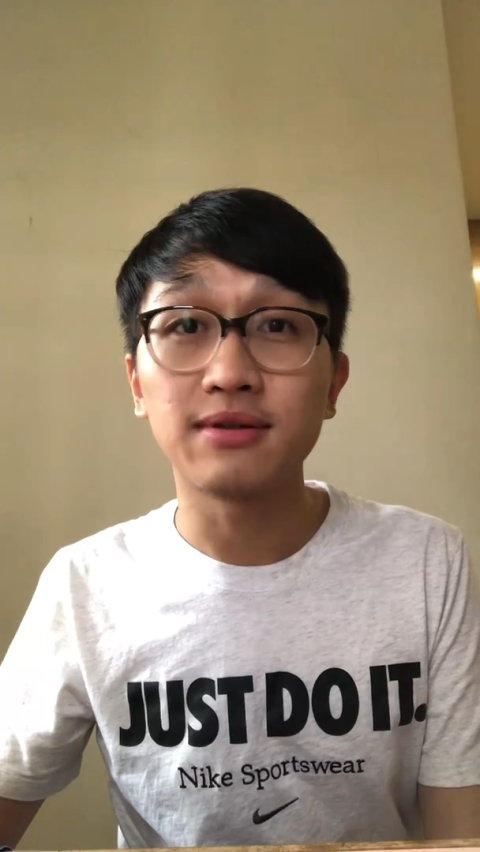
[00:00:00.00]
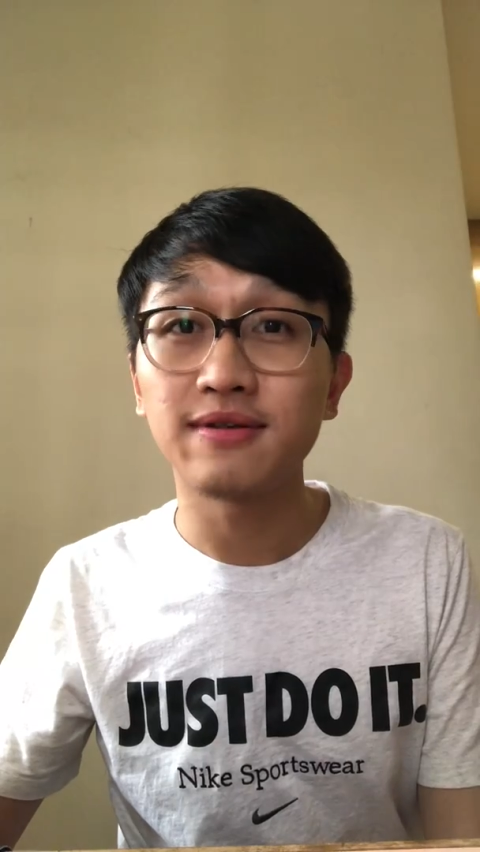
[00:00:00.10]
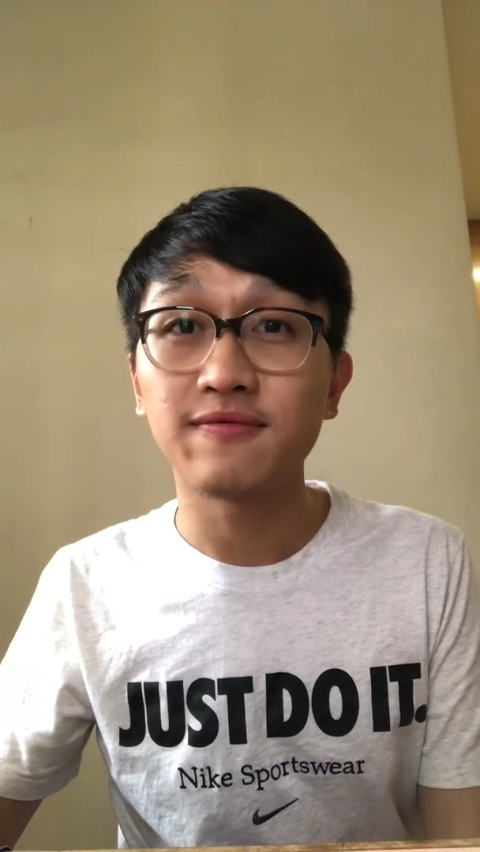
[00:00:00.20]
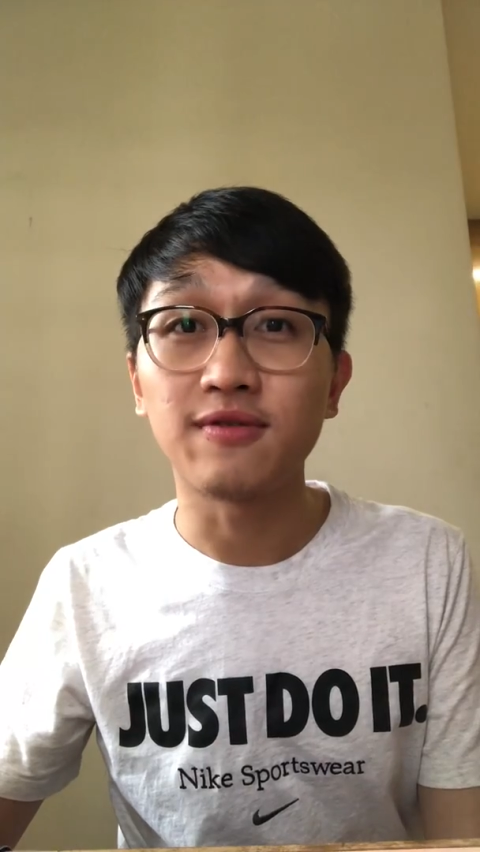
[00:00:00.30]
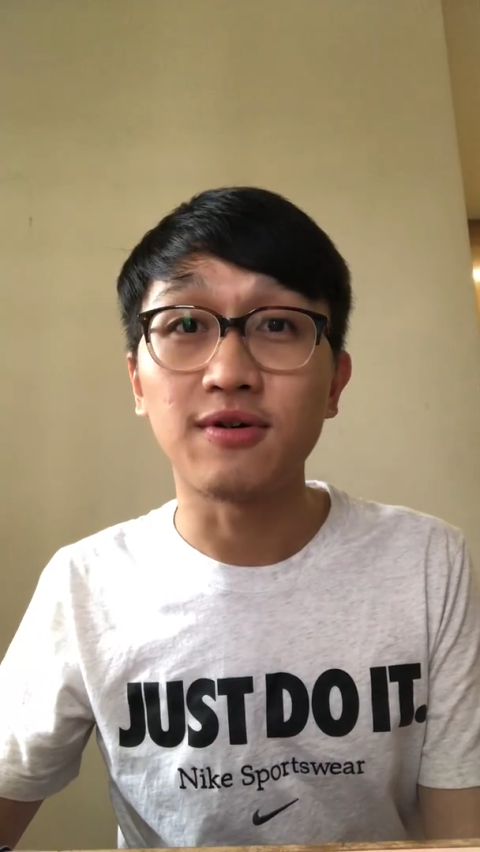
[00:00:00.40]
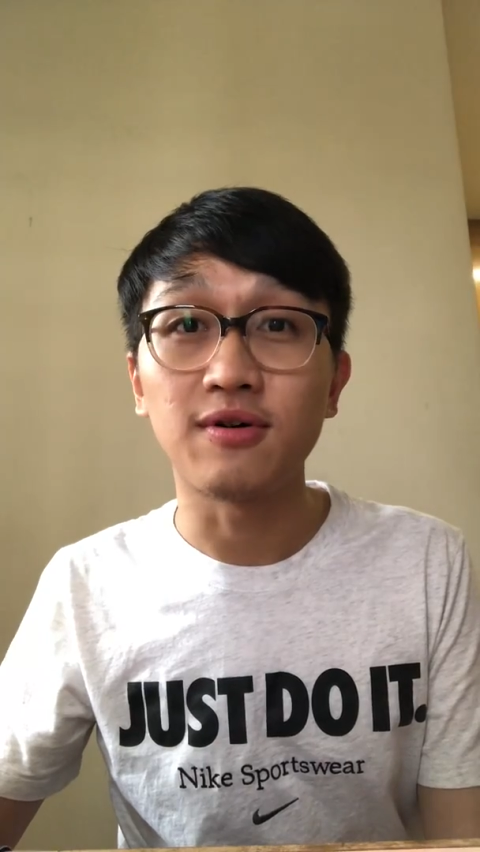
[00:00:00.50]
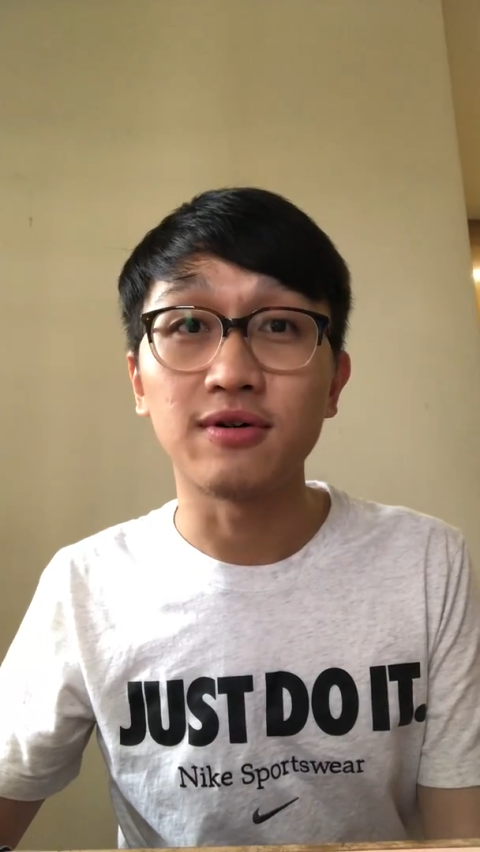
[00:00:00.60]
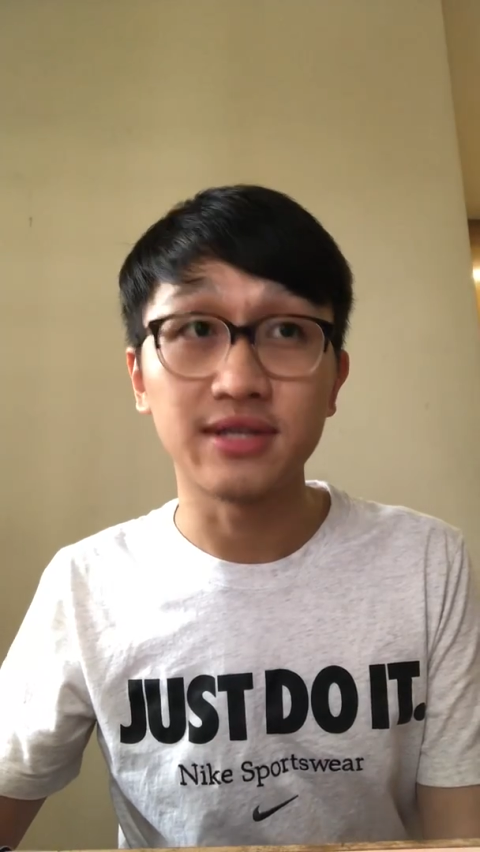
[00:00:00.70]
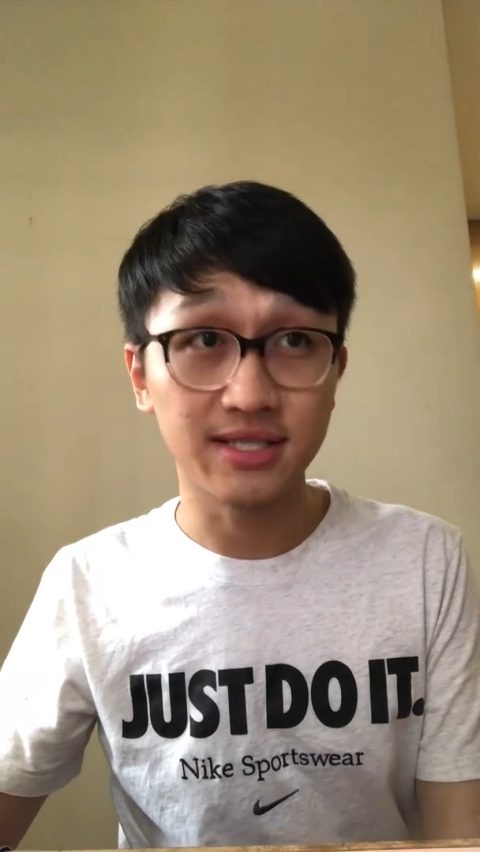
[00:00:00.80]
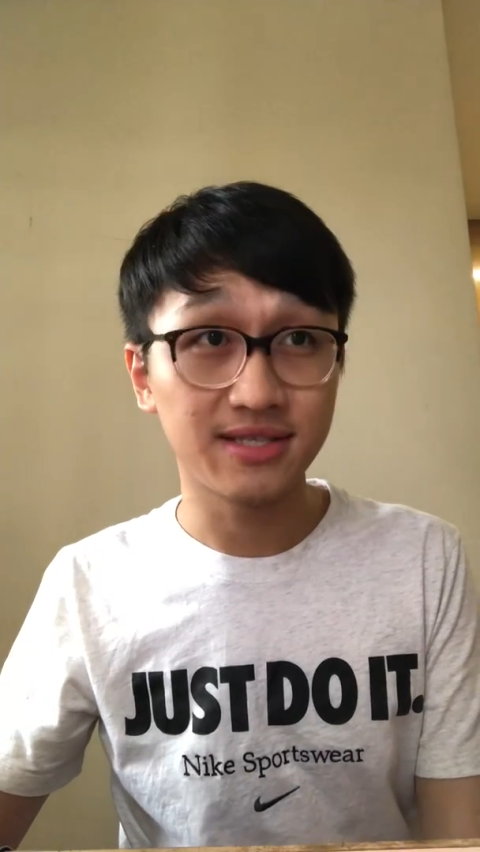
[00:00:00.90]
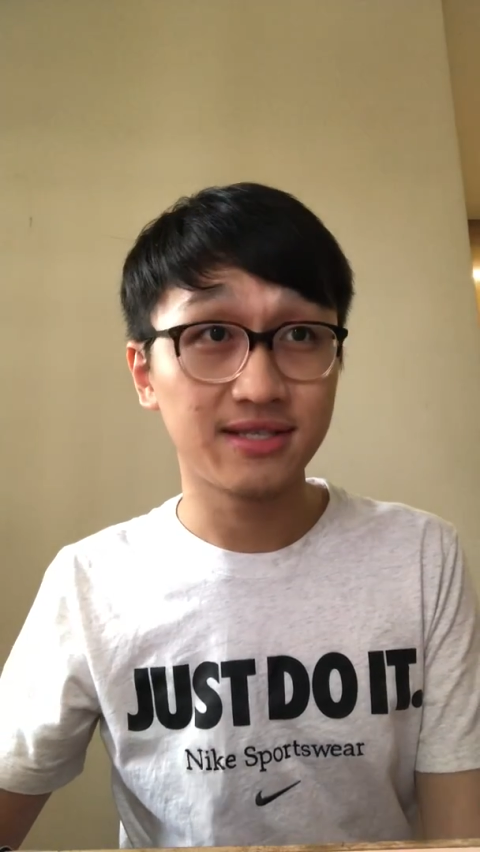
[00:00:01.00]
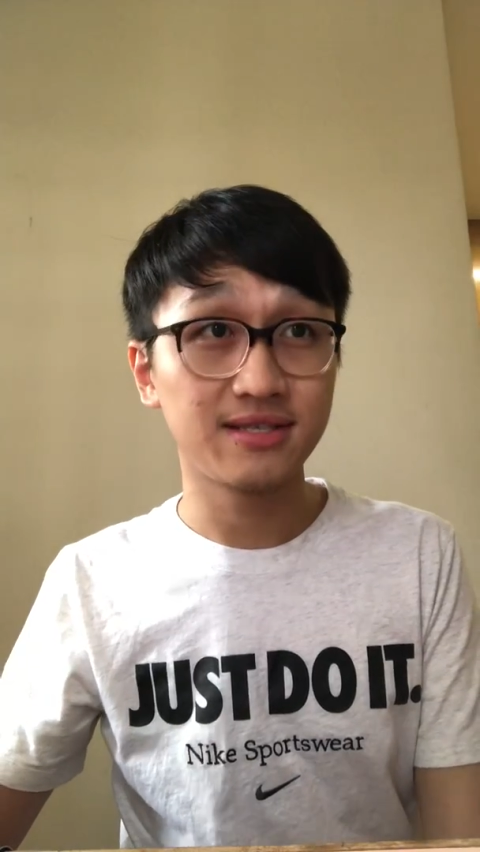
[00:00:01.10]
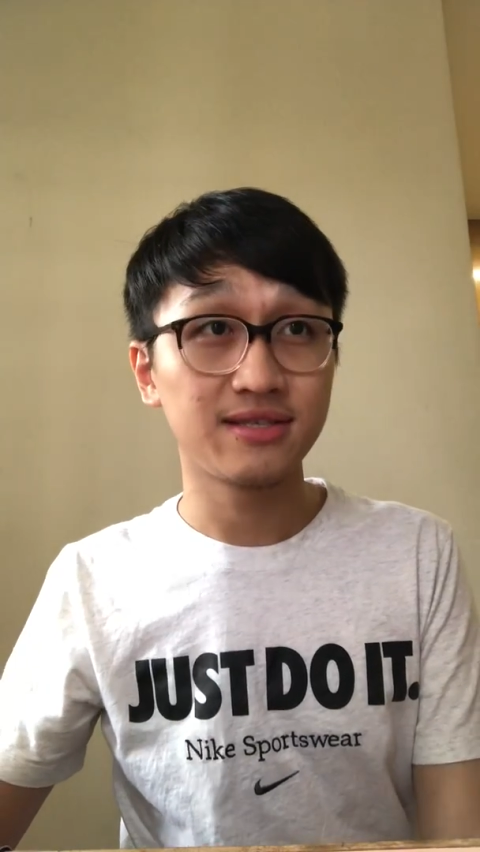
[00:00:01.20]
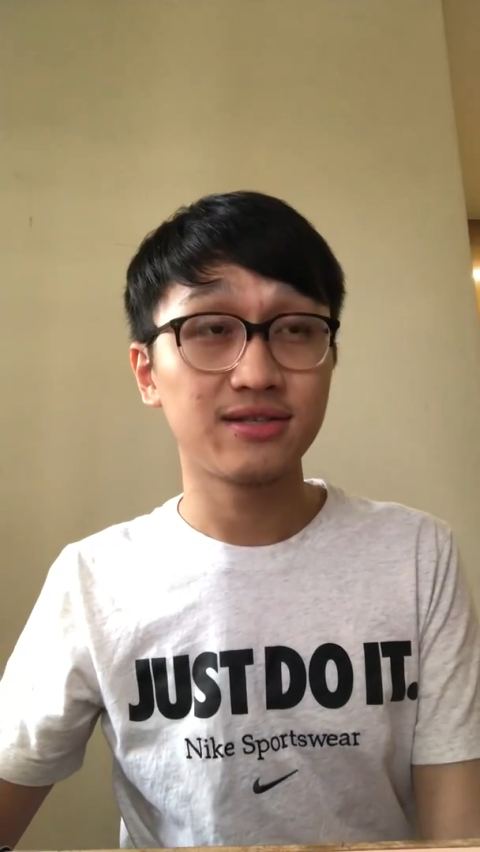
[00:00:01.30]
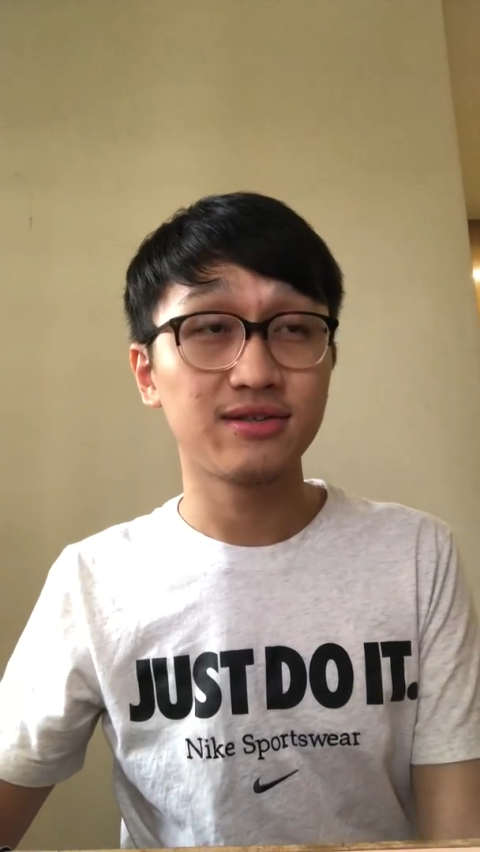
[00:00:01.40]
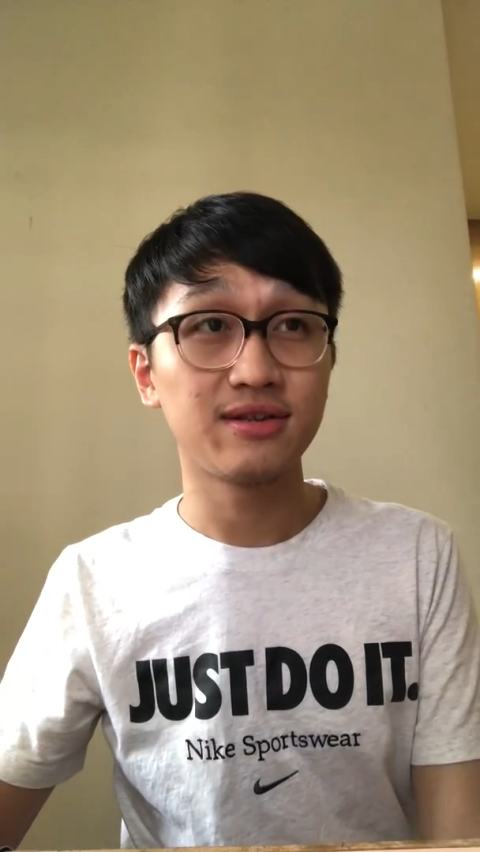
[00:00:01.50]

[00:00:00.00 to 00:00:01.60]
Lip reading: it for this